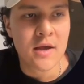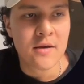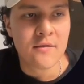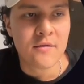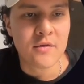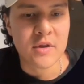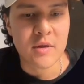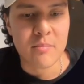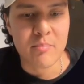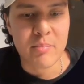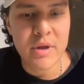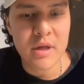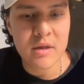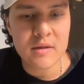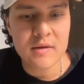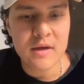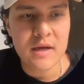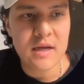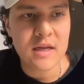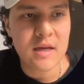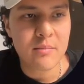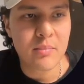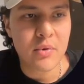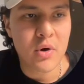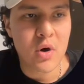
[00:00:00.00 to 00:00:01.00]
For the
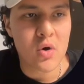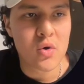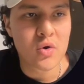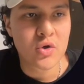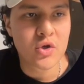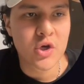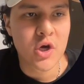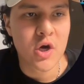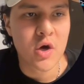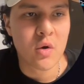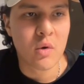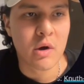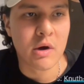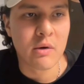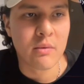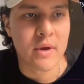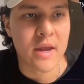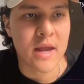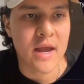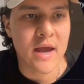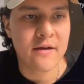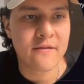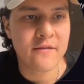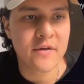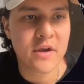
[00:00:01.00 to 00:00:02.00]
built-in approach, what we
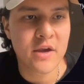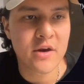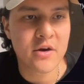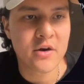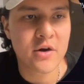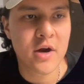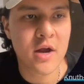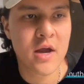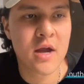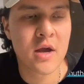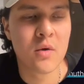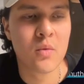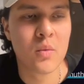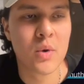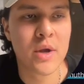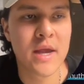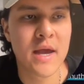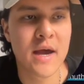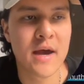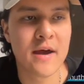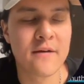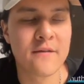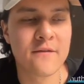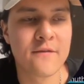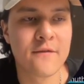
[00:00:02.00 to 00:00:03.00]
have here, we
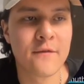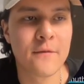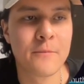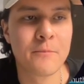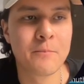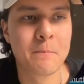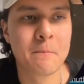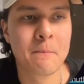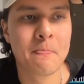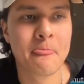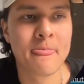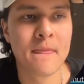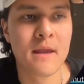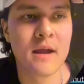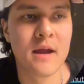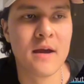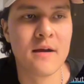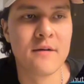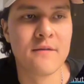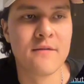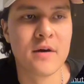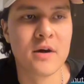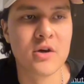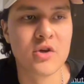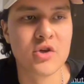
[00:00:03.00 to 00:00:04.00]
have
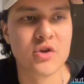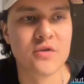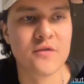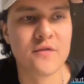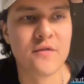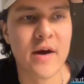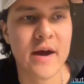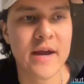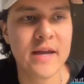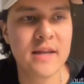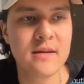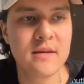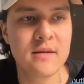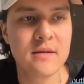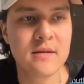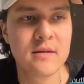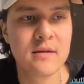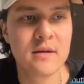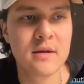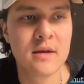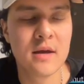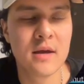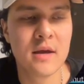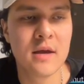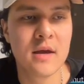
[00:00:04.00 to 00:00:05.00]
a function find
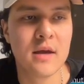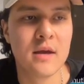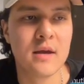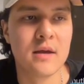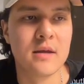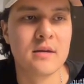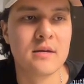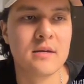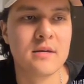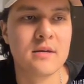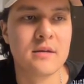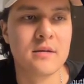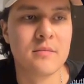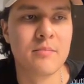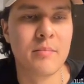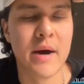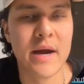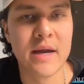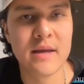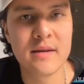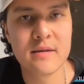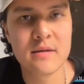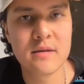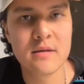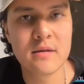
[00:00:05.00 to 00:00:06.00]
in
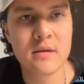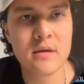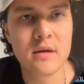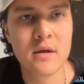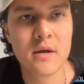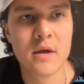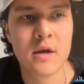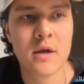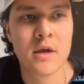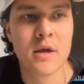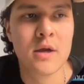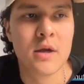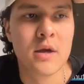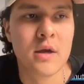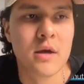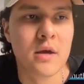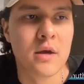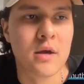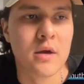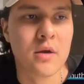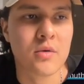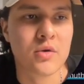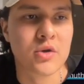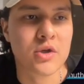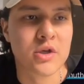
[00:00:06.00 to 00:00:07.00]
Python,
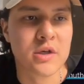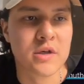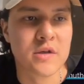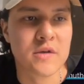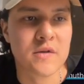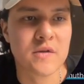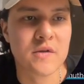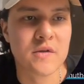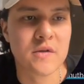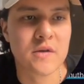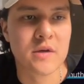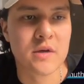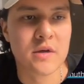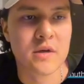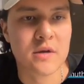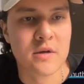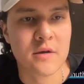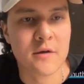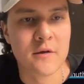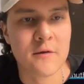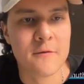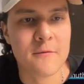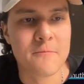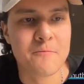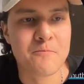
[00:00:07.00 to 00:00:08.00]
which is
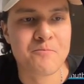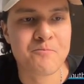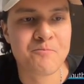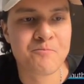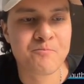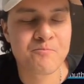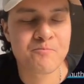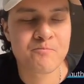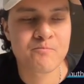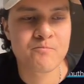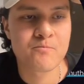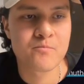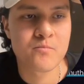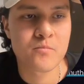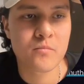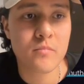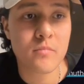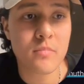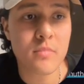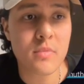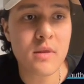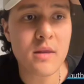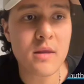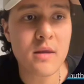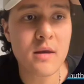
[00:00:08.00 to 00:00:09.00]
a
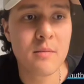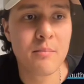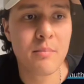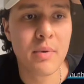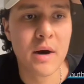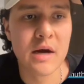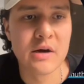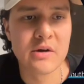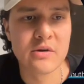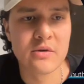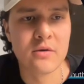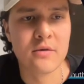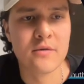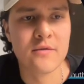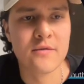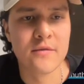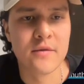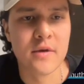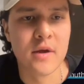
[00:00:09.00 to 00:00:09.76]
part of